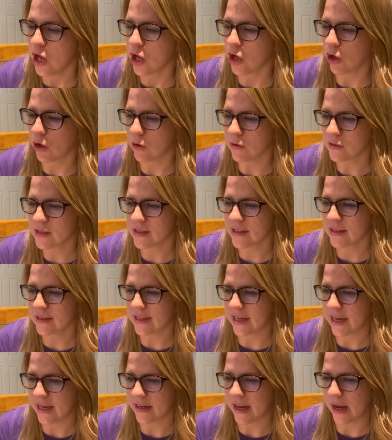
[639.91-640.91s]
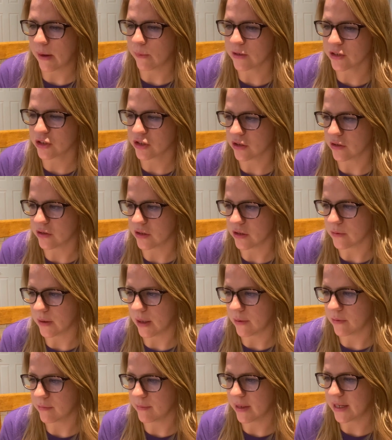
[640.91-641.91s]
Go to the land I will show you. I
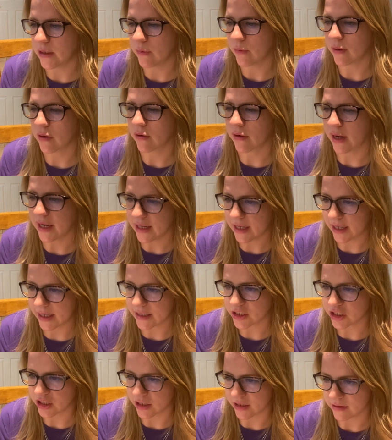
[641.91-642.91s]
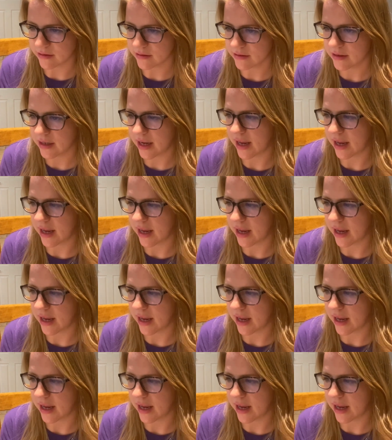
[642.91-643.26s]
will make you a great nation,